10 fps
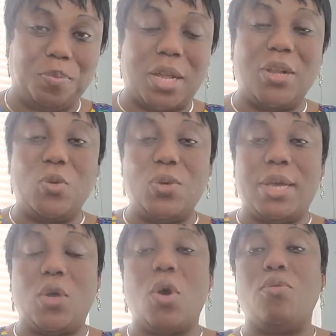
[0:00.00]
Hallelujah.
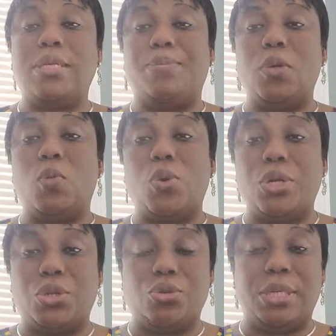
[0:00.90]
God always brings
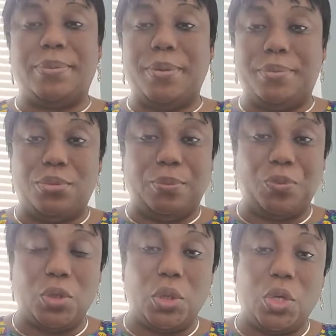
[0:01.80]
word to his people
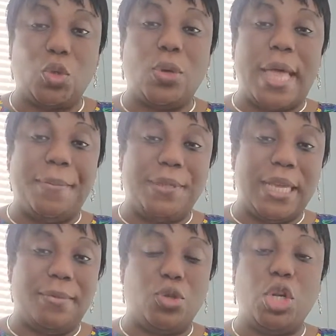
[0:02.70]
to help
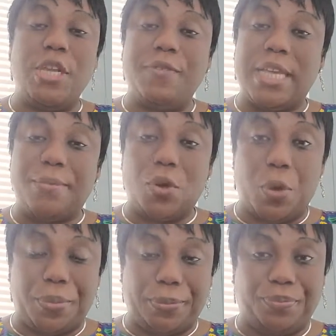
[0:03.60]
them, to lift them
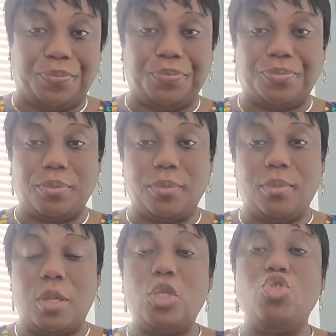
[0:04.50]
up,
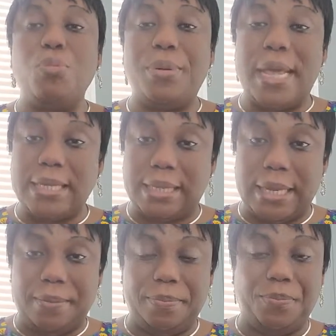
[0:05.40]
to bless
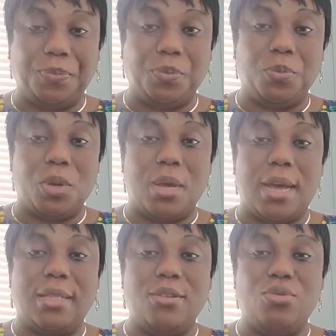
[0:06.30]
them.
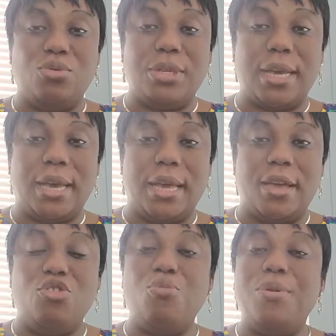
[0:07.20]
Hallelujah.
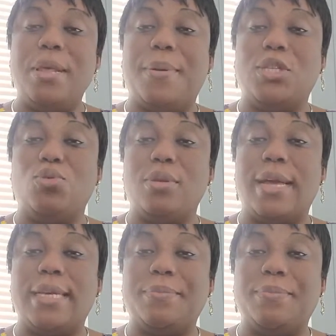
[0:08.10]
You've been in a
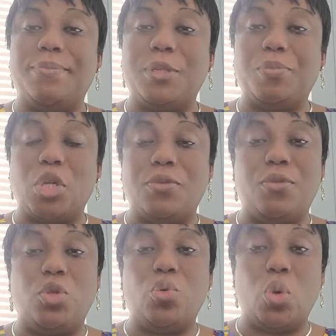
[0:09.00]
particular spot
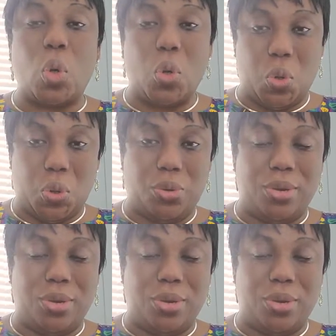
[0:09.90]
for too long.